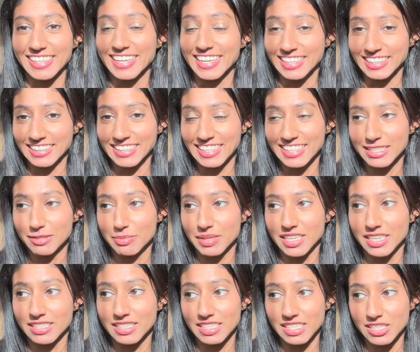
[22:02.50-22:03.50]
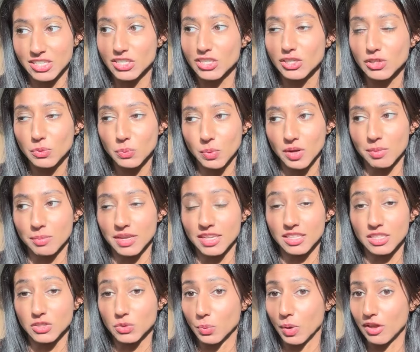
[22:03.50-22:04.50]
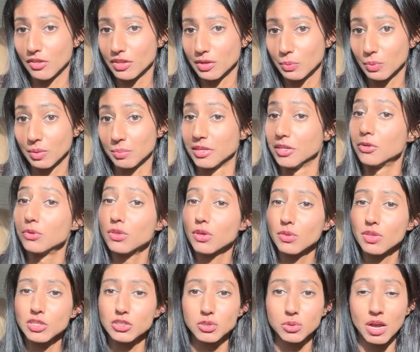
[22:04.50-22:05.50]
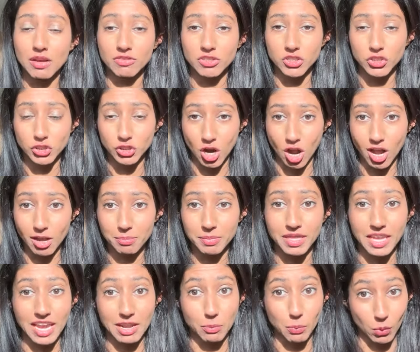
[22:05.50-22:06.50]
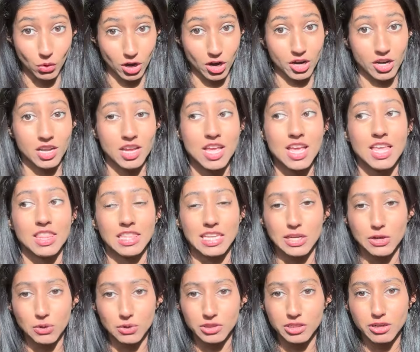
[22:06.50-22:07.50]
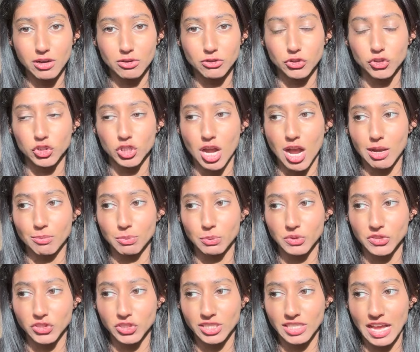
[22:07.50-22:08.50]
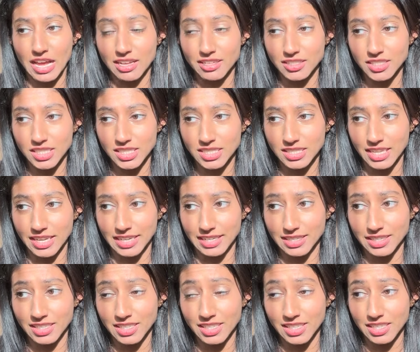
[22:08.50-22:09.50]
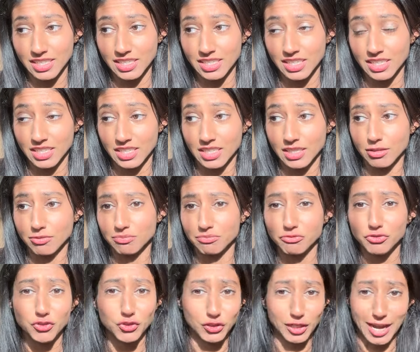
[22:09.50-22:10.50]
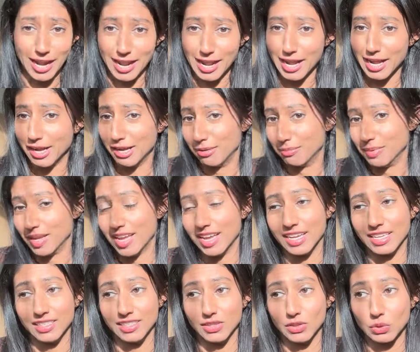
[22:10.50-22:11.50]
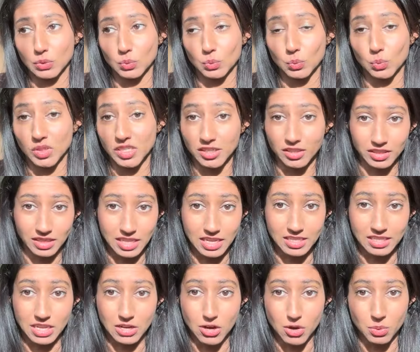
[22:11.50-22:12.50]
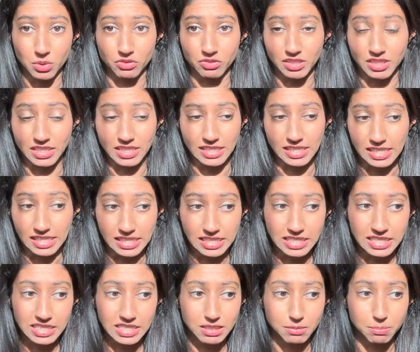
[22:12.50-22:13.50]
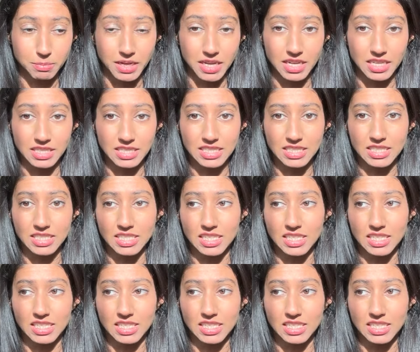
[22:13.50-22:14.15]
England, because these two women, these wealthy women, who though they do have a shop, they work, they own their own shop, which sells like jam and weird things that no one really needs, but